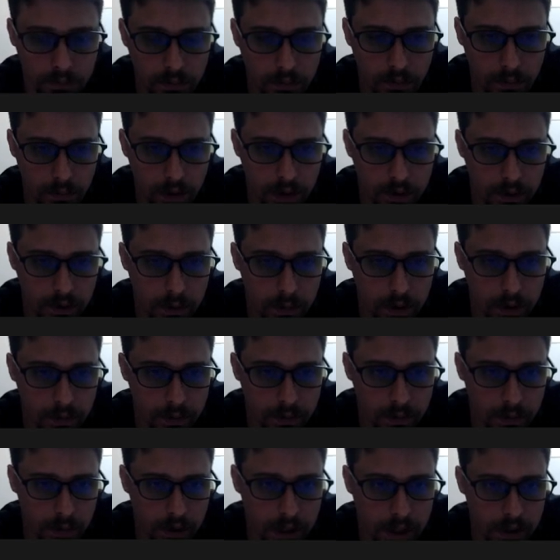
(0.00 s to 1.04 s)
to me for
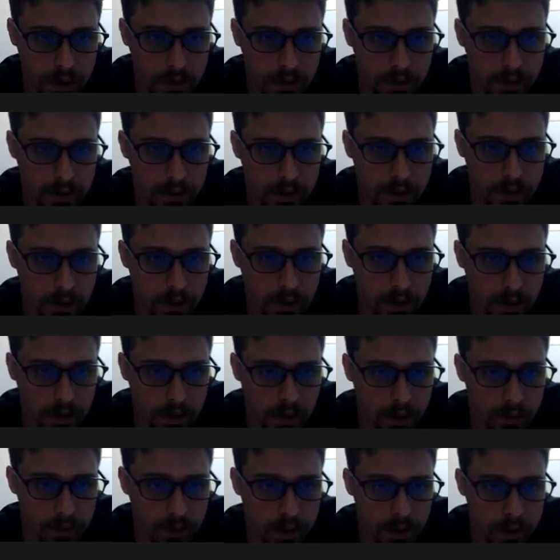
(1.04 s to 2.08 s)
black
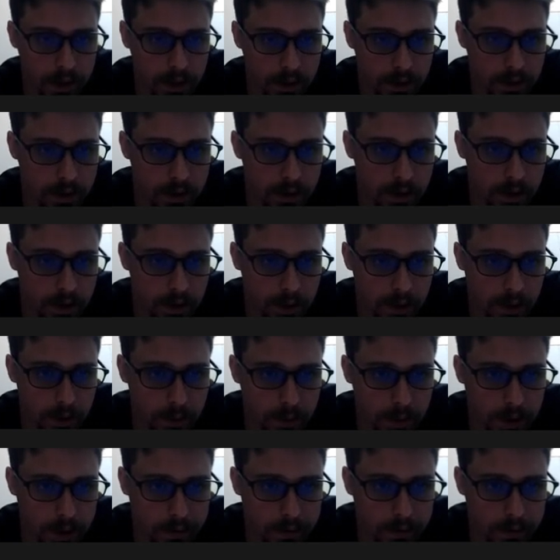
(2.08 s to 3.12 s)
already, but